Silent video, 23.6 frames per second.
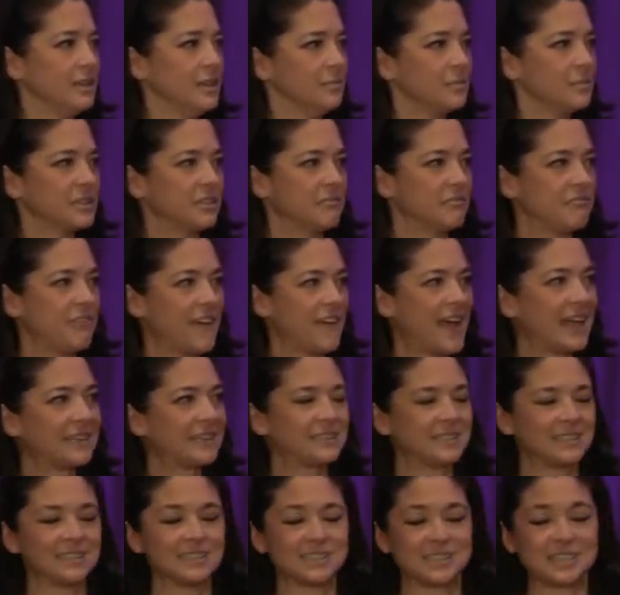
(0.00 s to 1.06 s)
But the
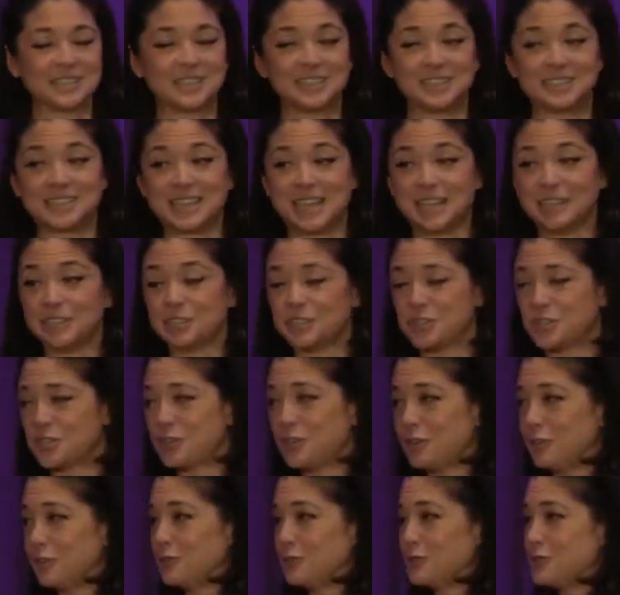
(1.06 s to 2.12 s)
fact is, and the data
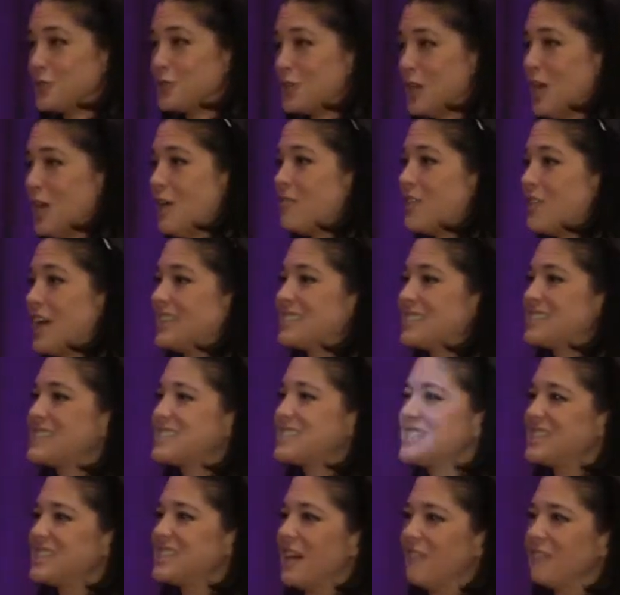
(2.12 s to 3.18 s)
shows, that
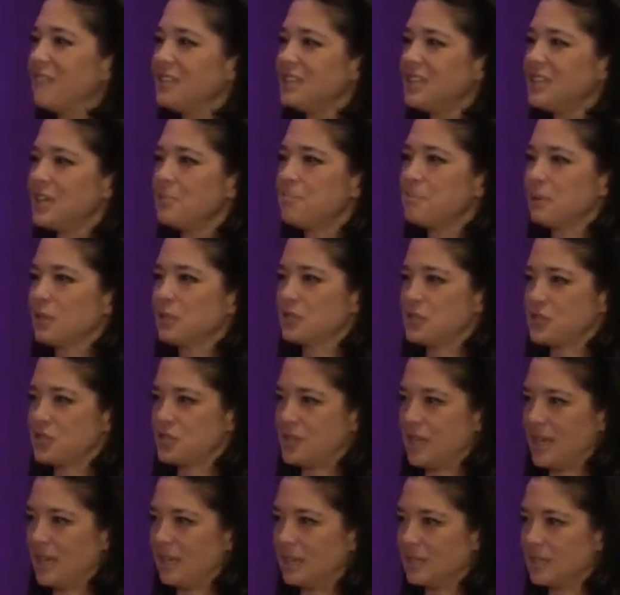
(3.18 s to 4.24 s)

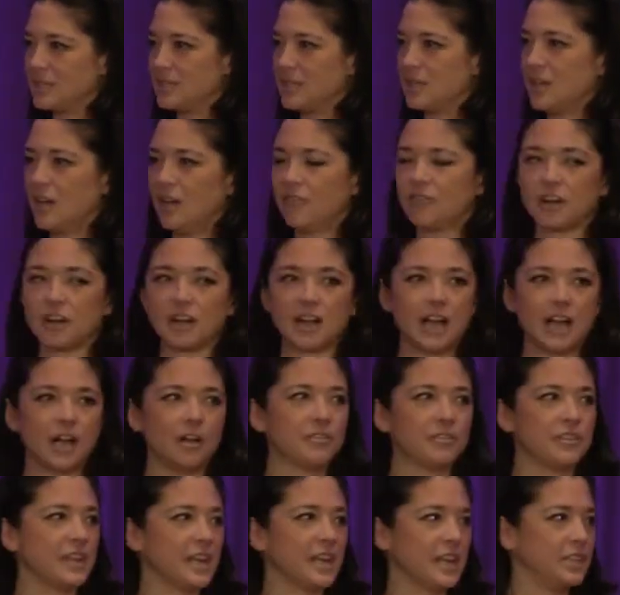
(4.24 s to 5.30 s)
70% of our
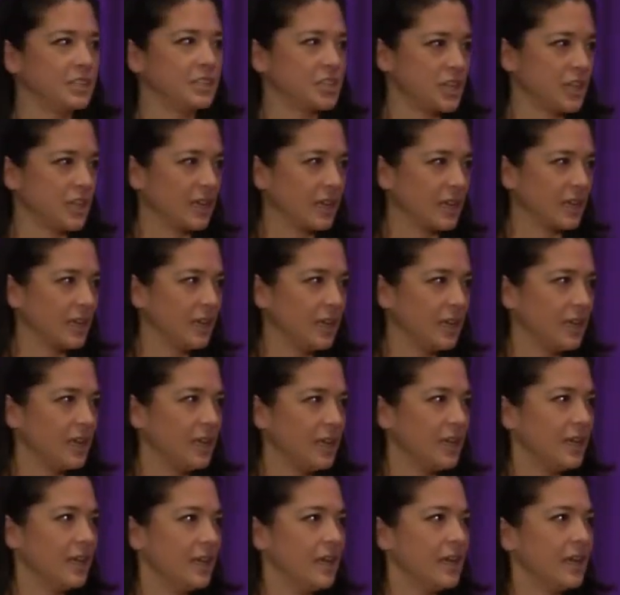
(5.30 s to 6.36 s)
health and aging
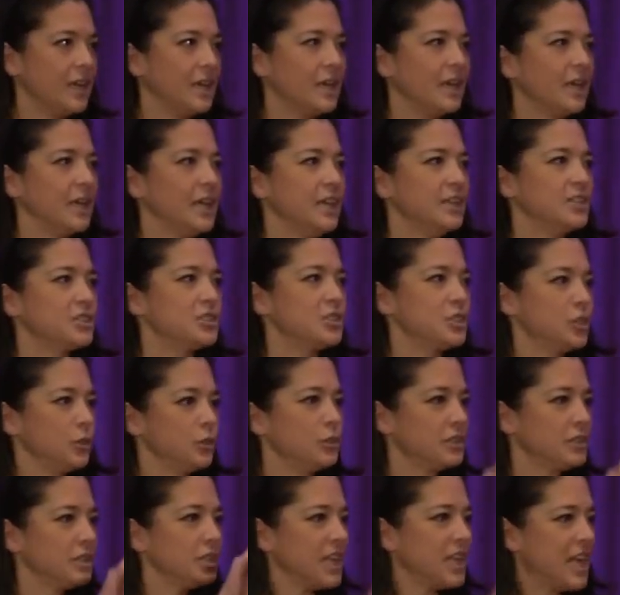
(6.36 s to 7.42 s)
is due
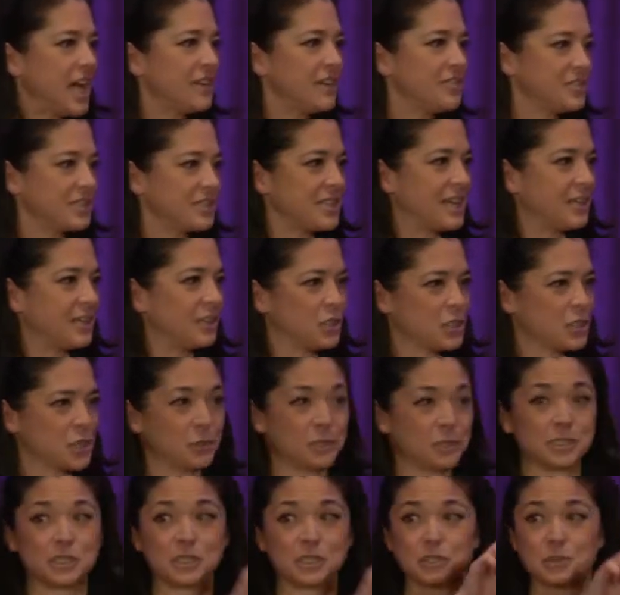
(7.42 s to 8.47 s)
to the lifestyle
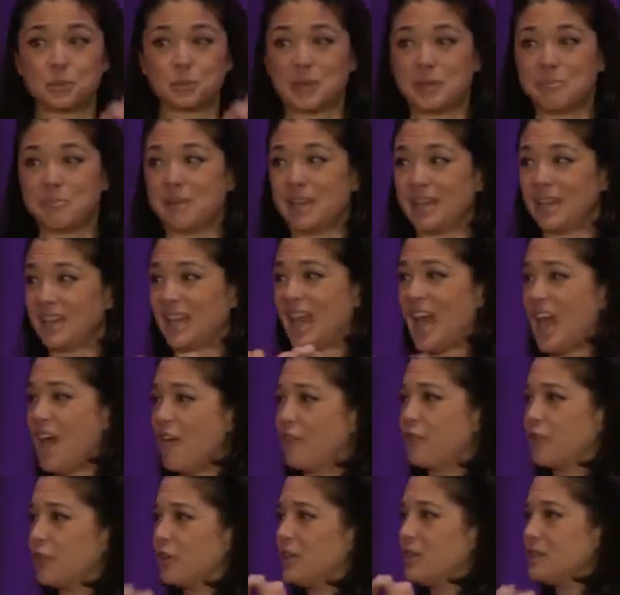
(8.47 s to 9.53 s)
choices we make
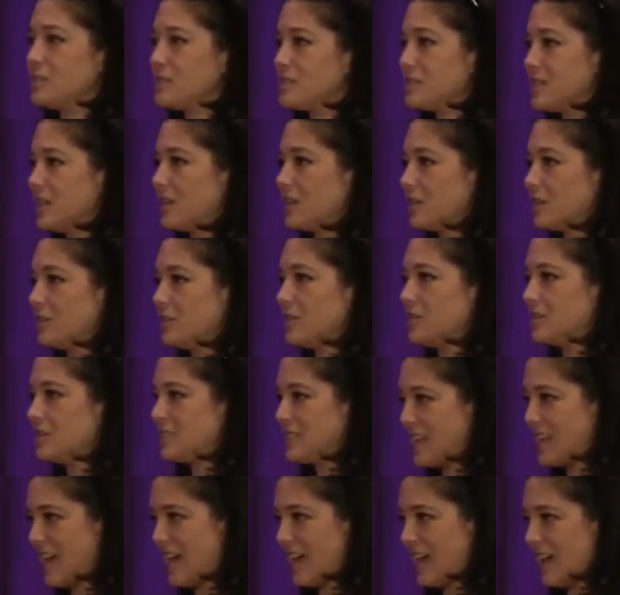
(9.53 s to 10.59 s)
every single
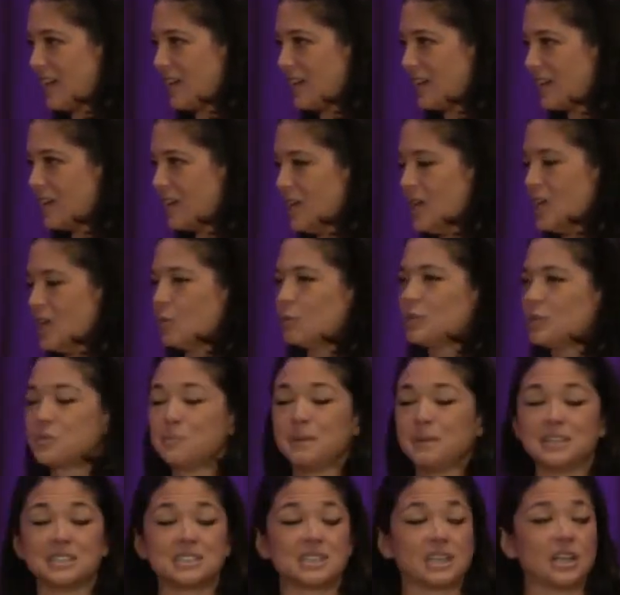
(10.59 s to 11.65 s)
day, which
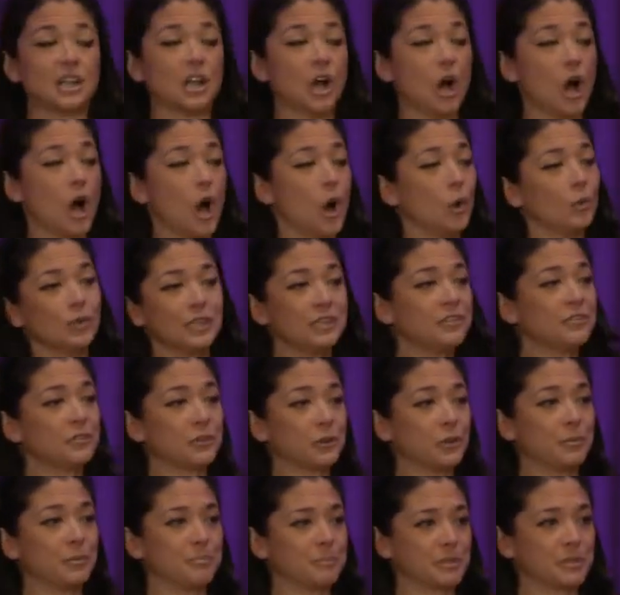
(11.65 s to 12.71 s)
means that only
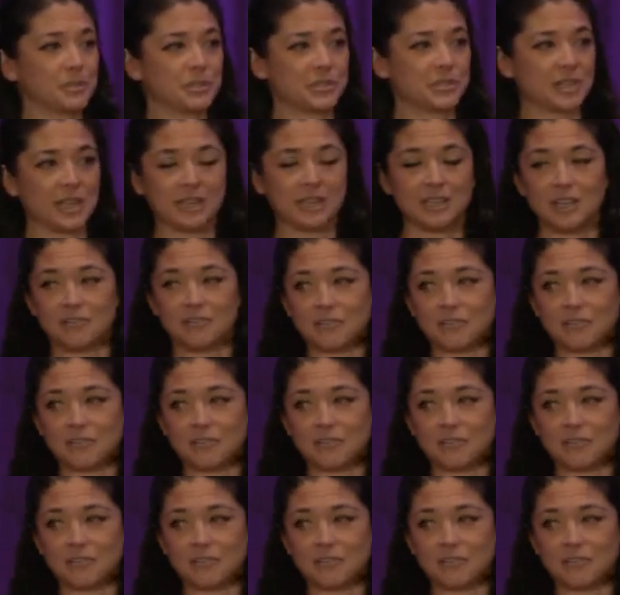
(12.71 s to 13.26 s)
30%